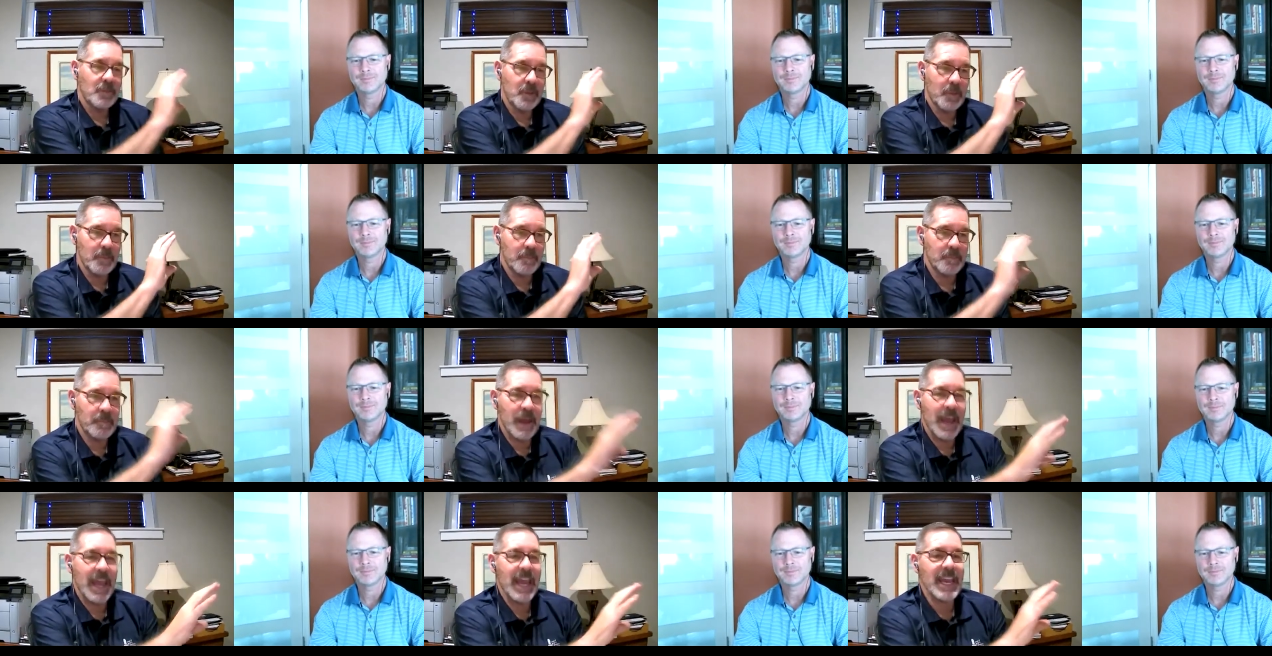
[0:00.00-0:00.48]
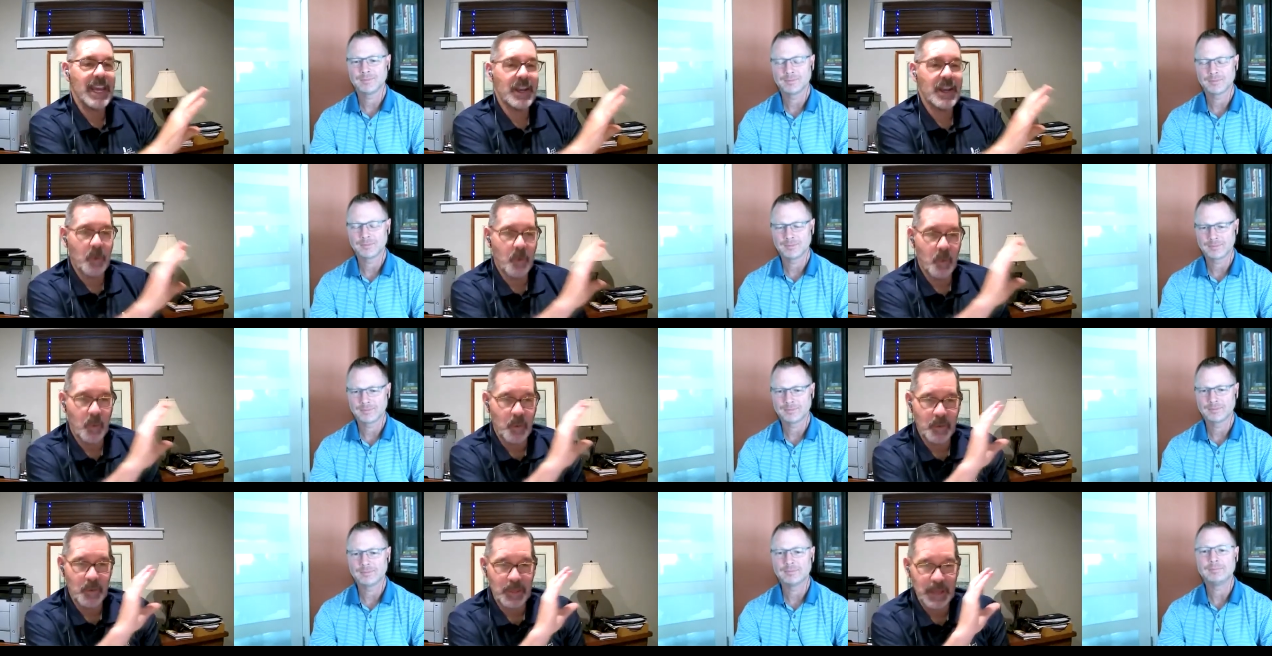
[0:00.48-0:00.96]
Speaker 1: the bank,
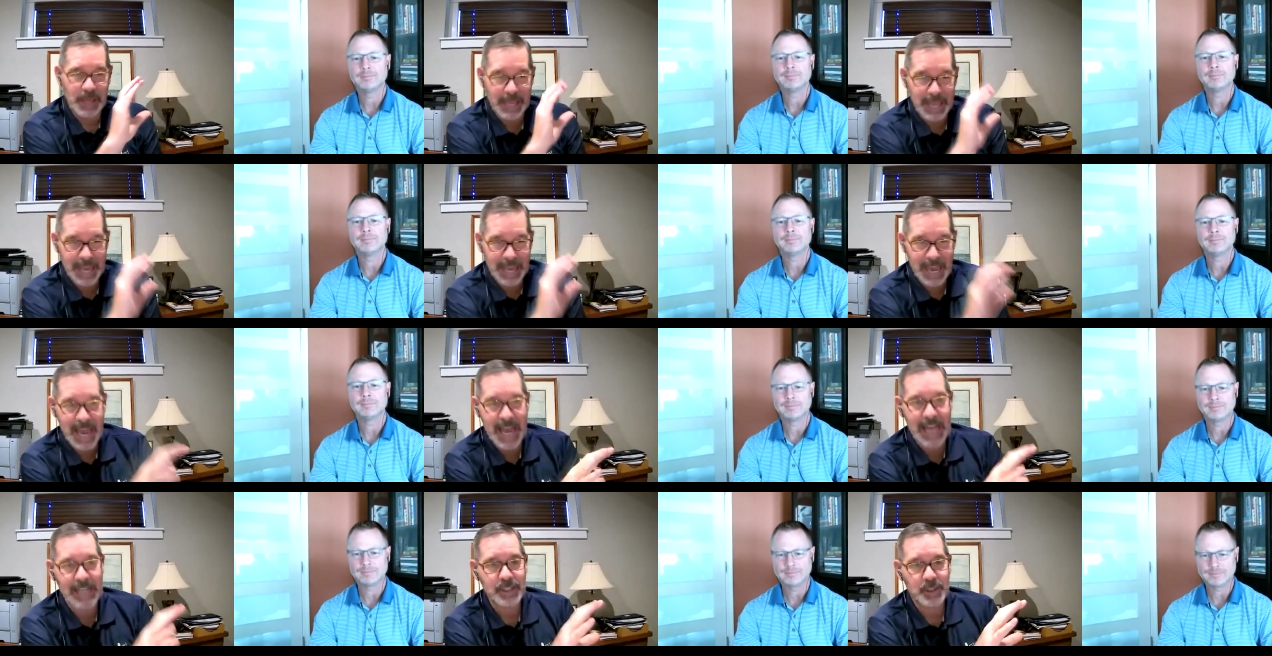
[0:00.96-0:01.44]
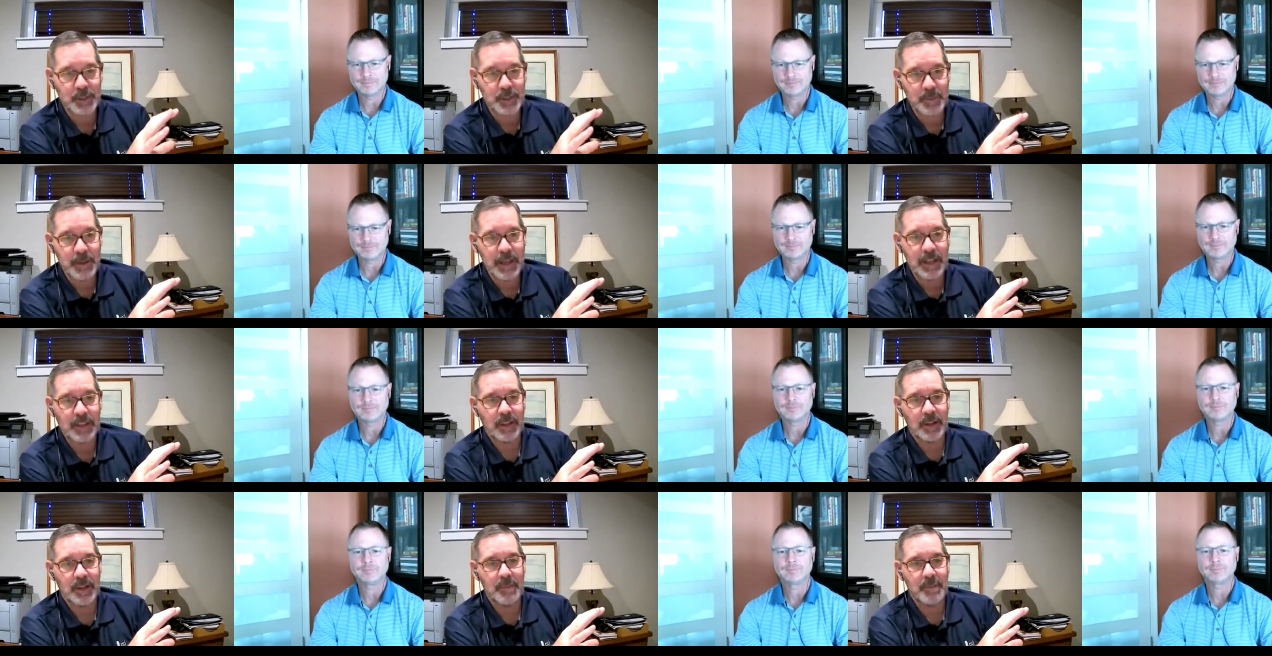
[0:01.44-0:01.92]
or the cash
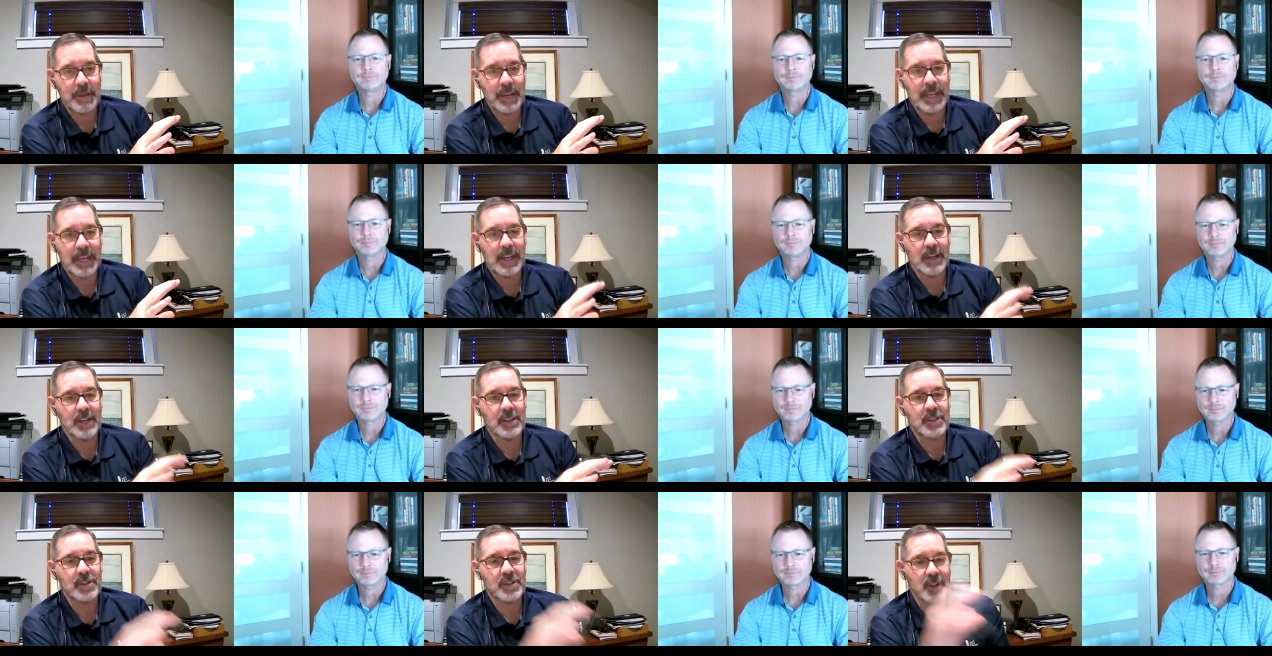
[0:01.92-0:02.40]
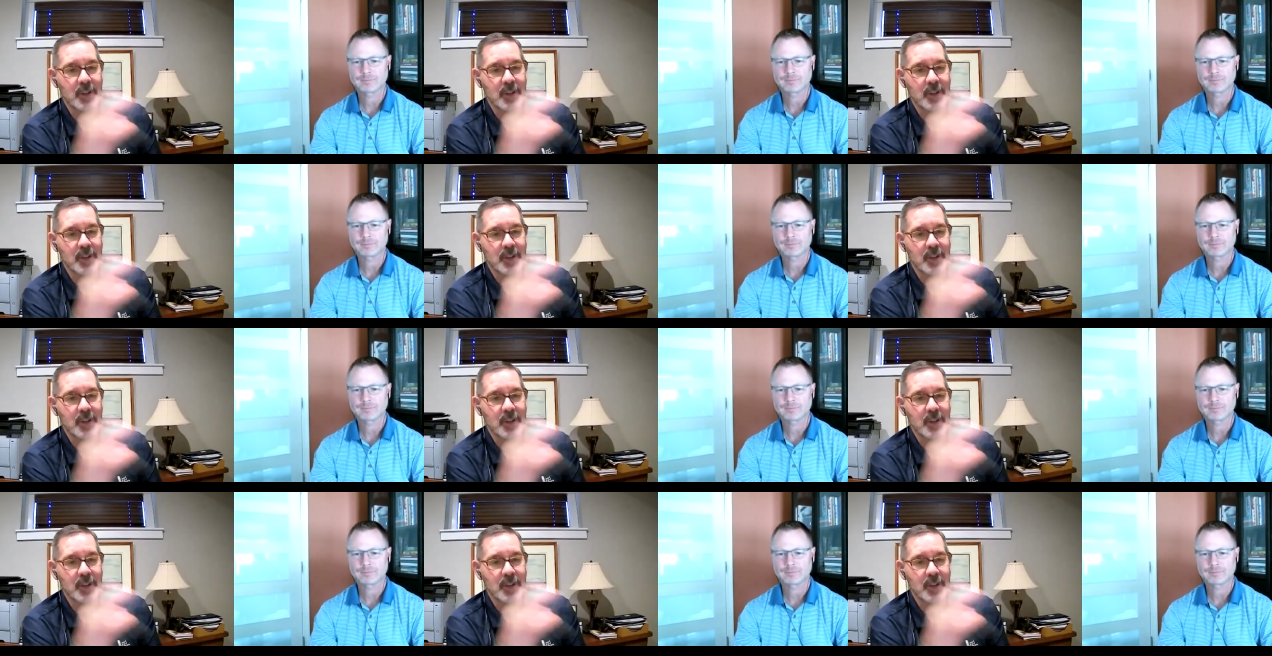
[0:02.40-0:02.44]
method because